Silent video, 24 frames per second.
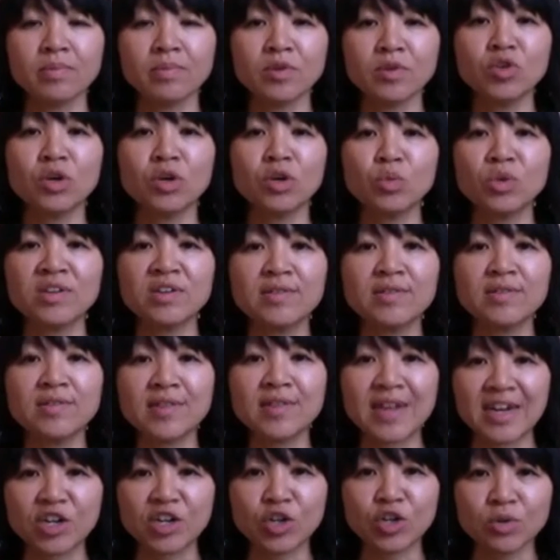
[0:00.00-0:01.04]
You don't want a
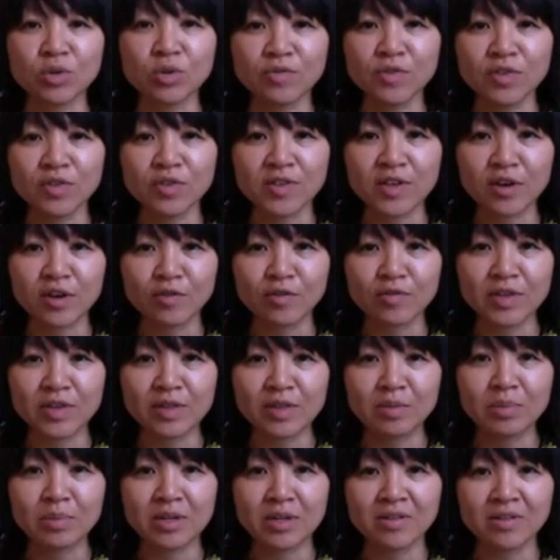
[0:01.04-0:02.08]
statue of yourself in
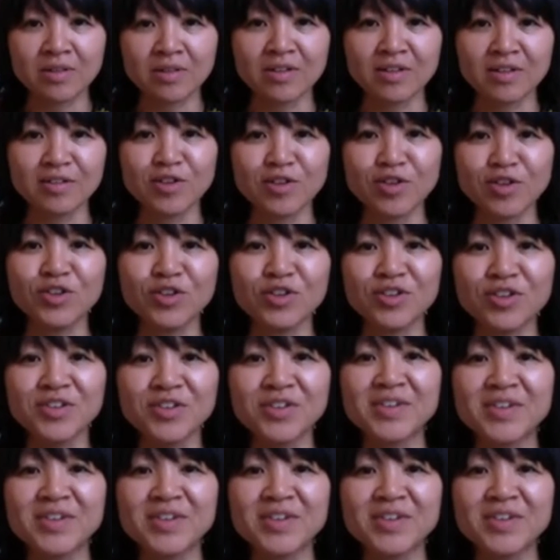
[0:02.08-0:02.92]
the building, do you?